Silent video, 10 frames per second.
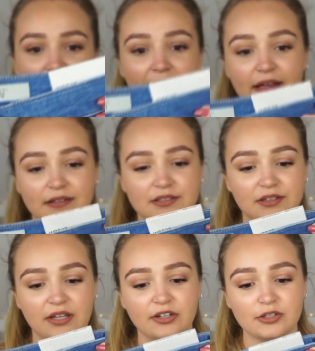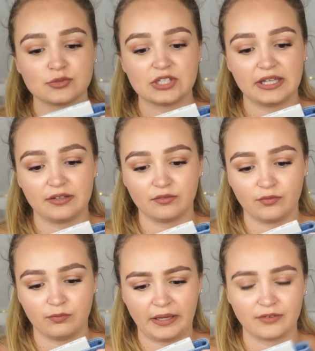And they're usually
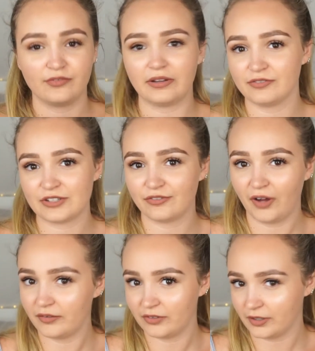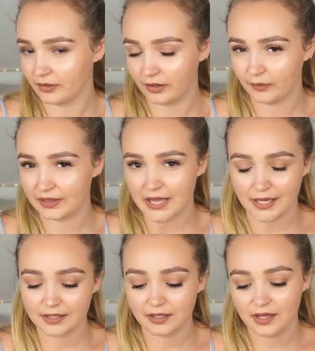like 55 euro, I
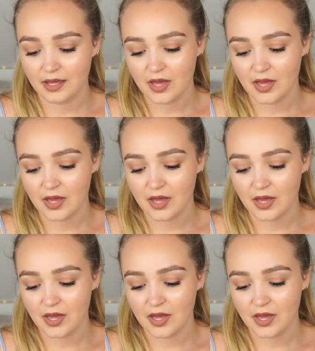think.